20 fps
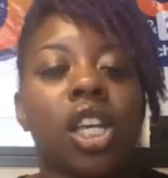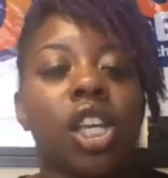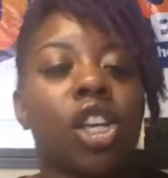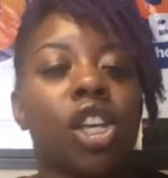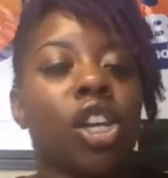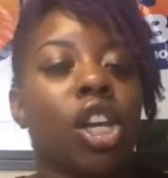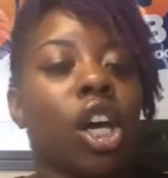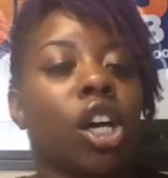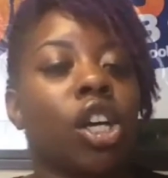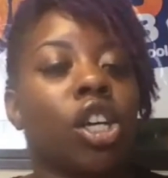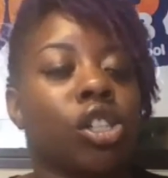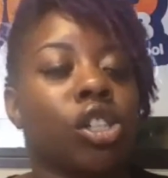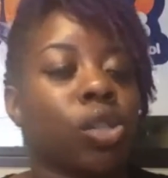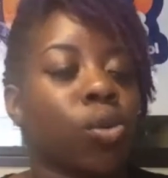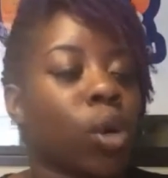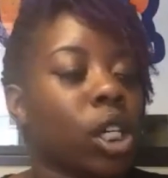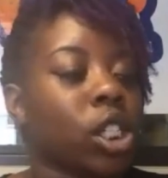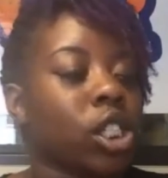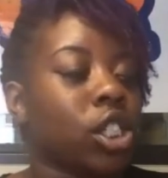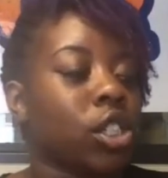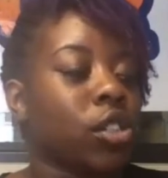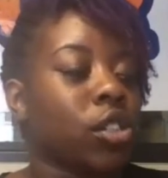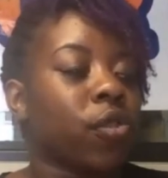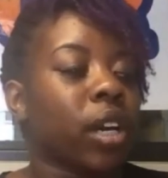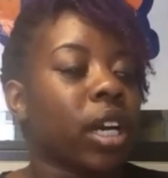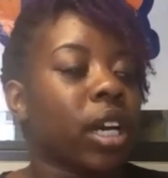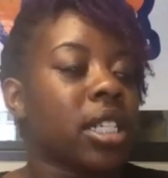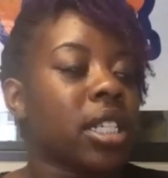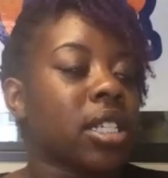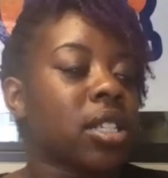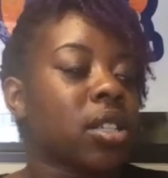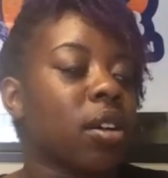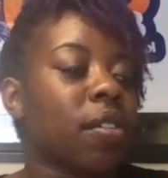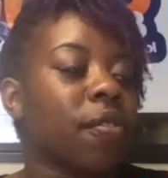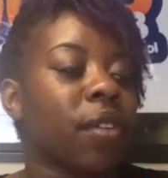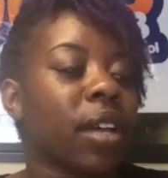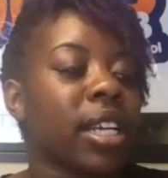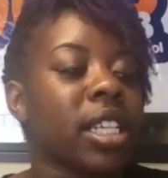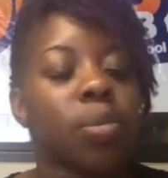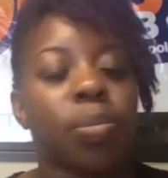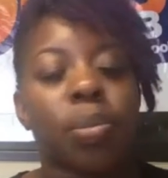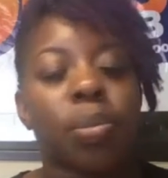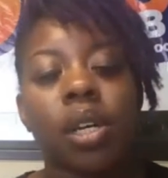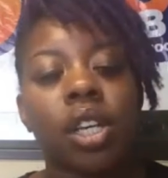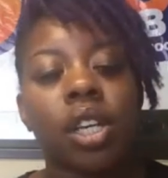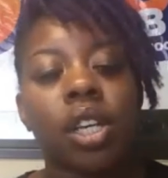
you once you friend us on Facebook,